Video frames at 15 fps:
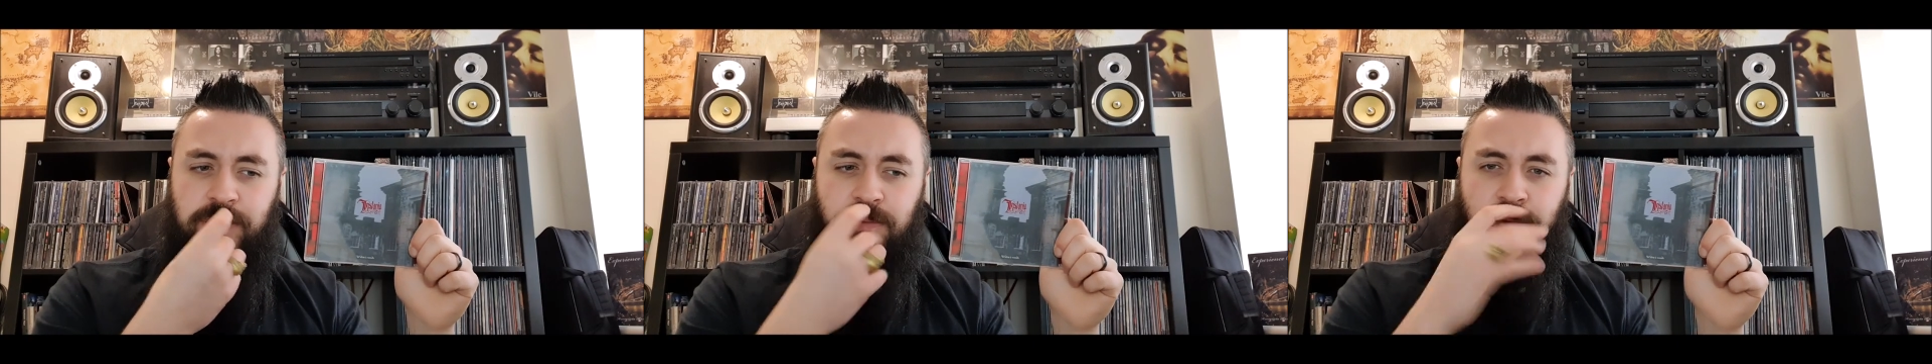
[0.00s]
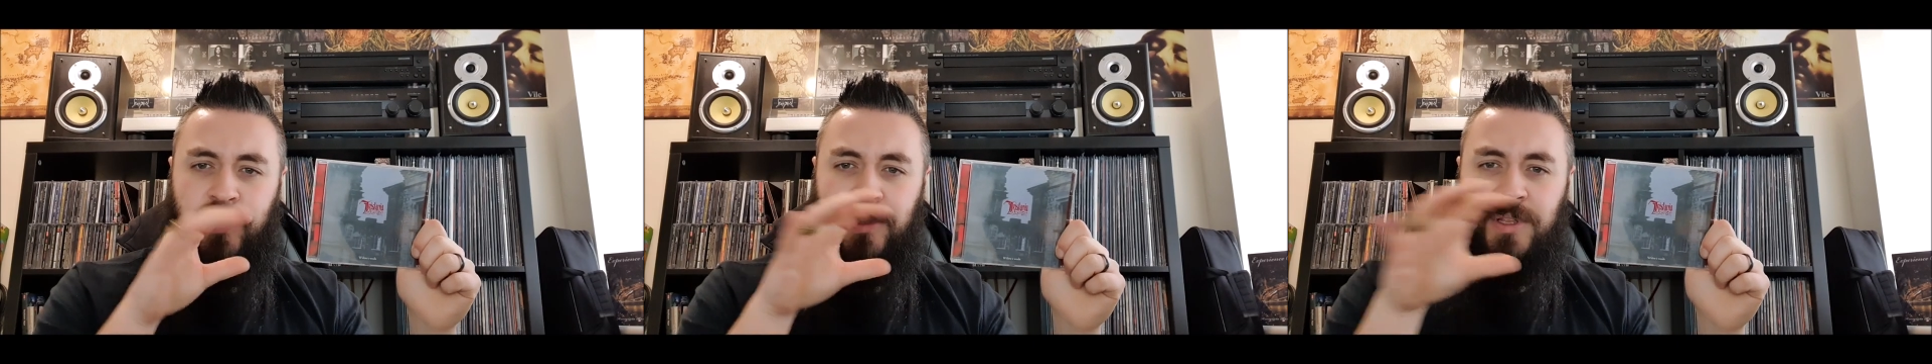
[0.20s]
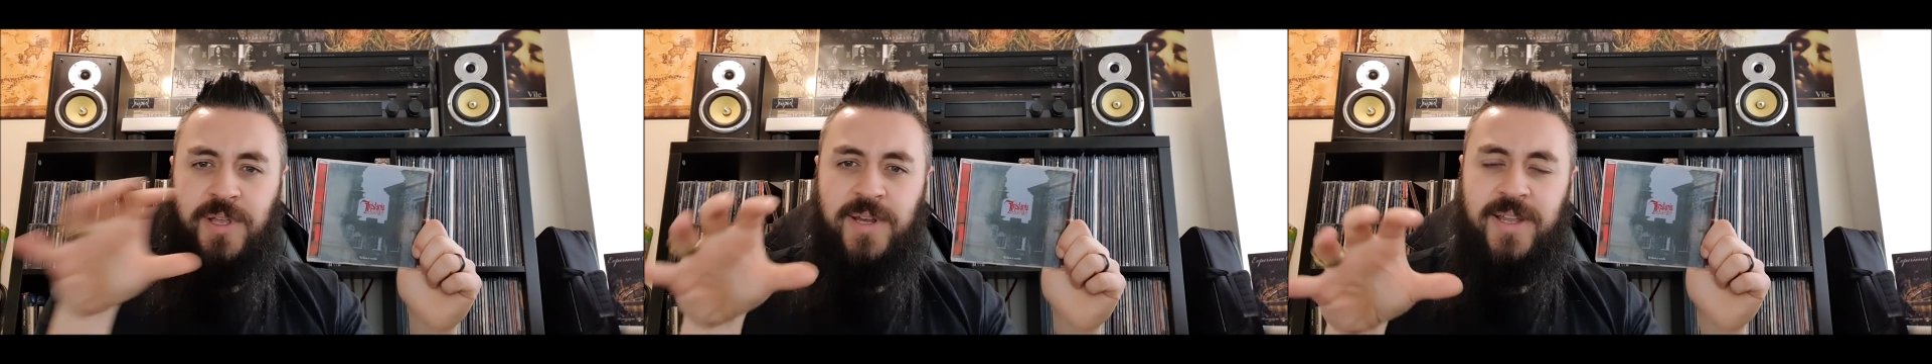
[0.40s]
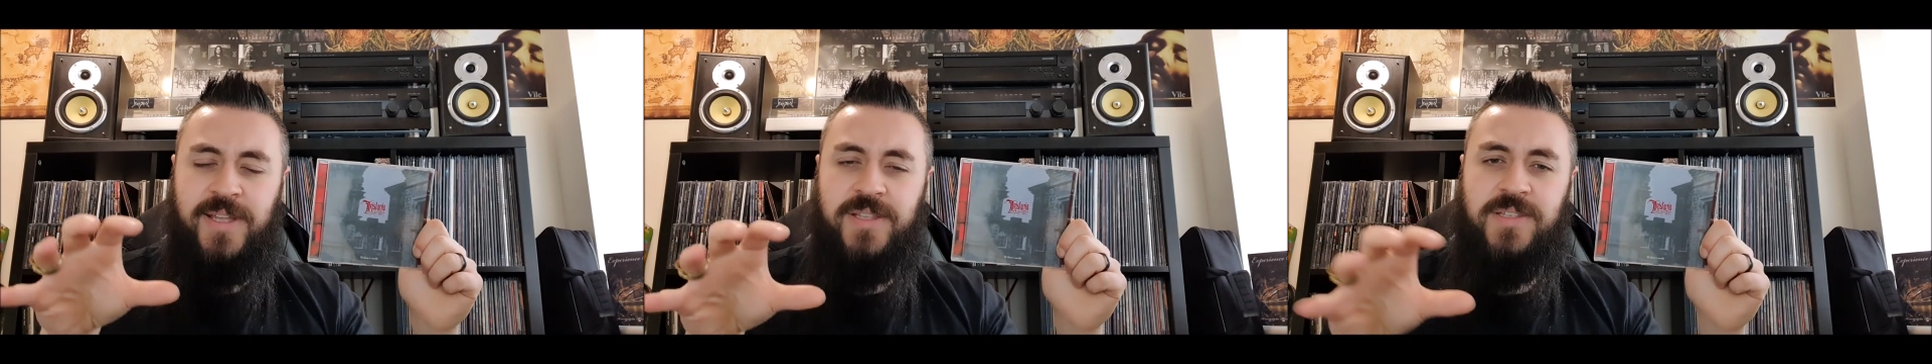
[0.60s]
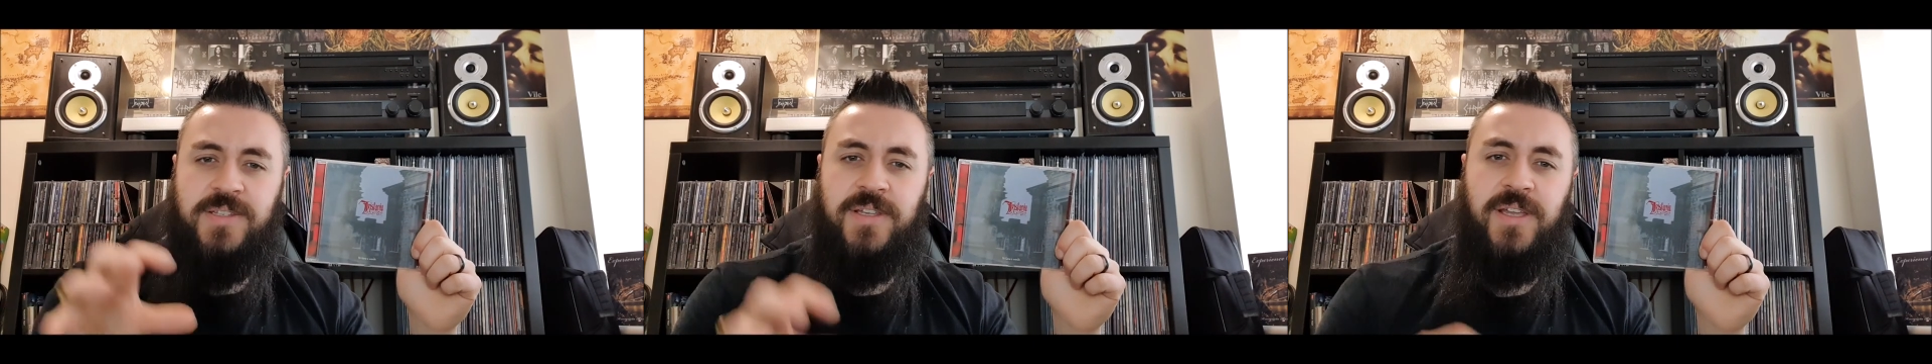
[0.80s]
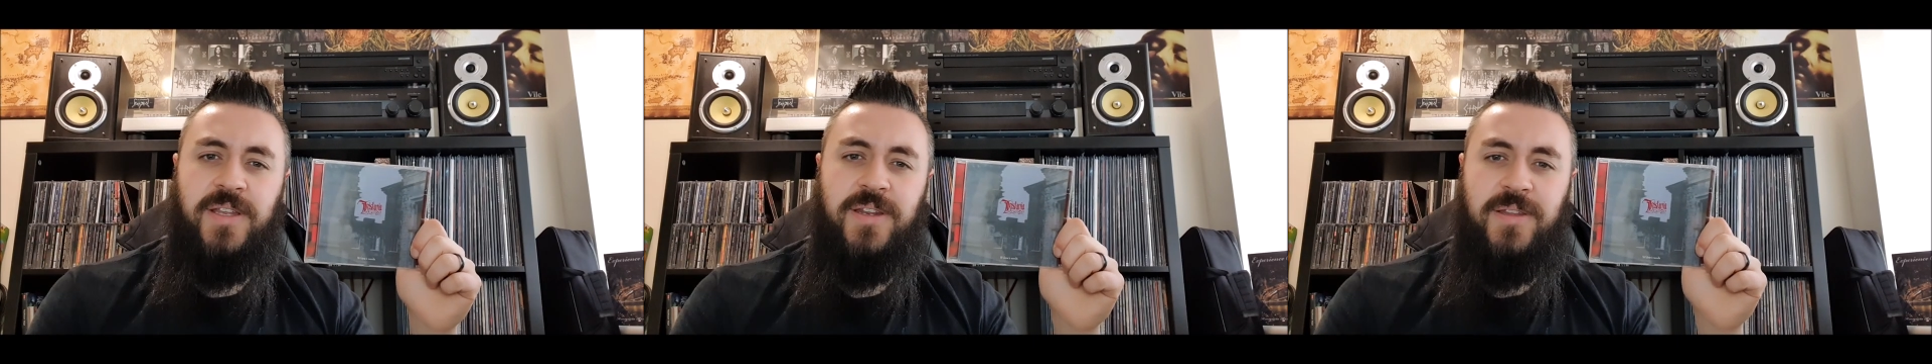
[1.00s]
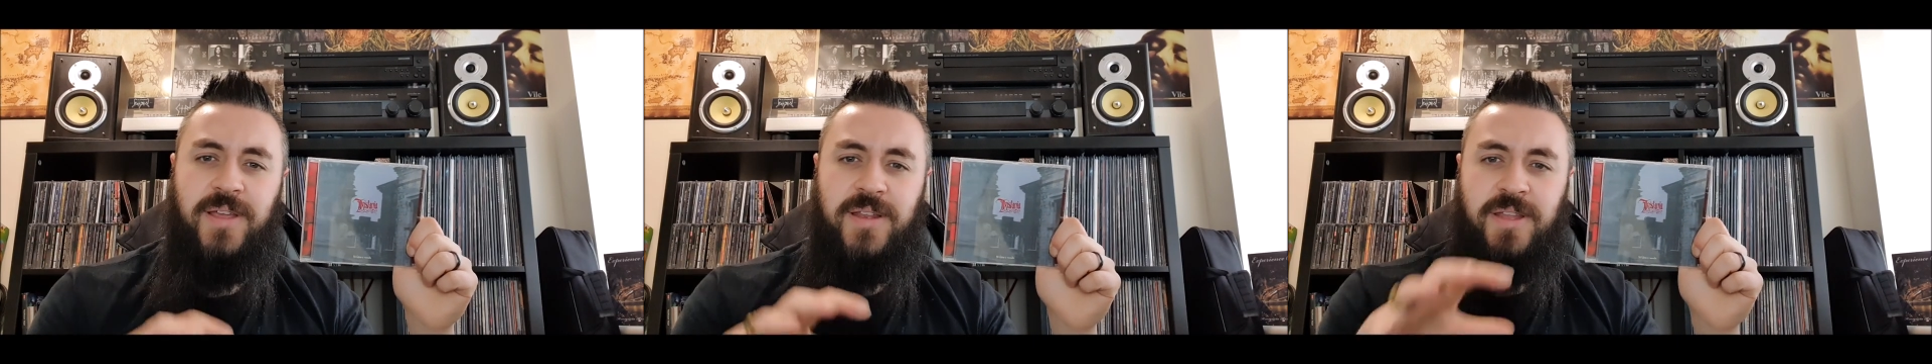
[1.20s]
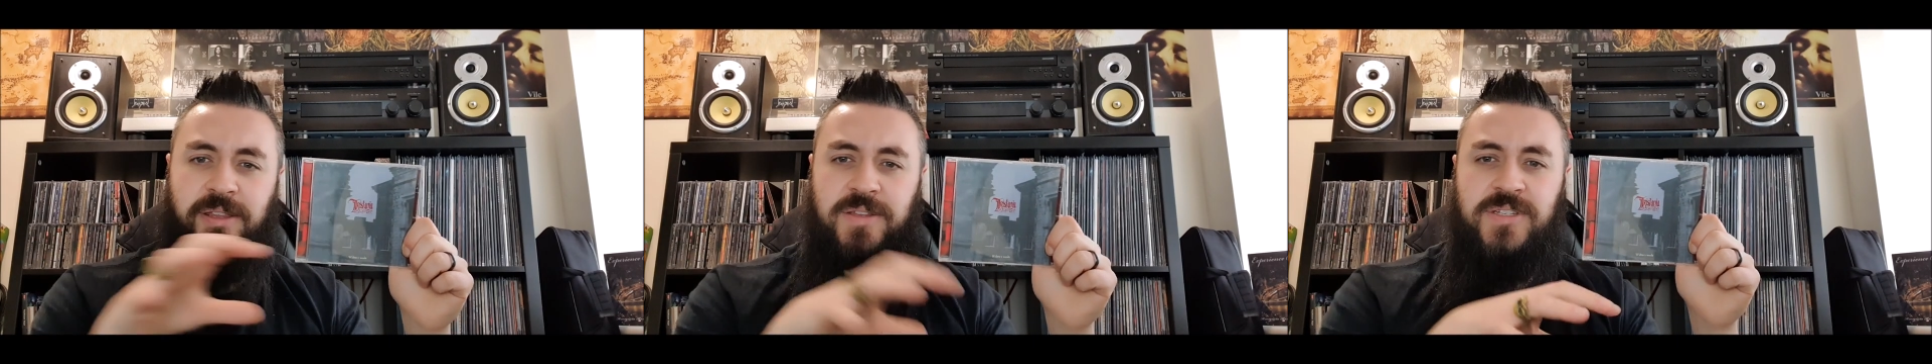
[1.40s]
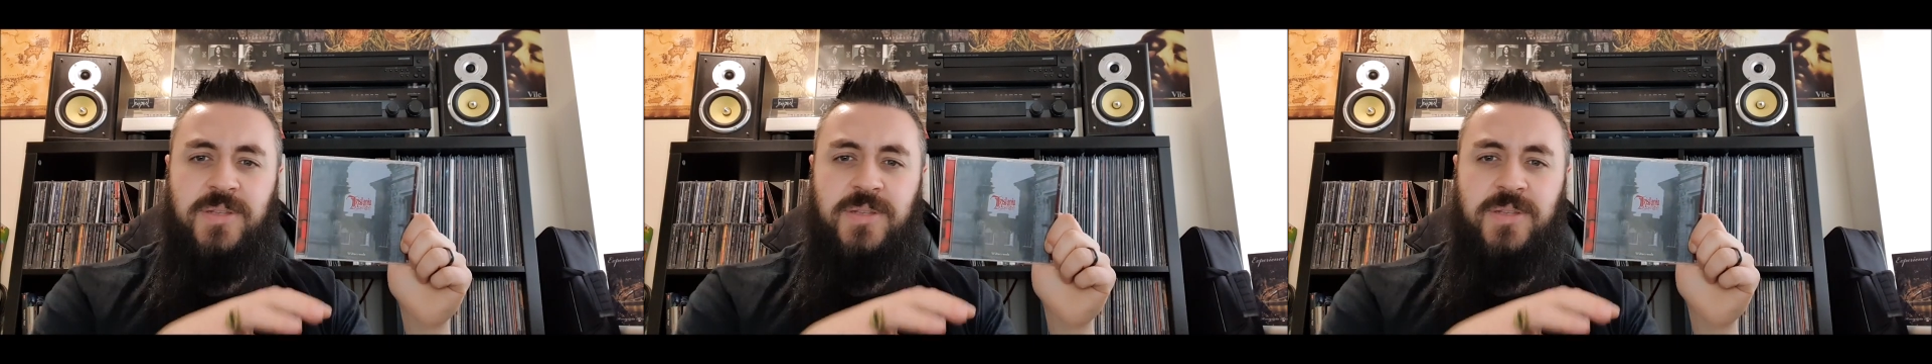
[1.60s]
with the clean singing and then the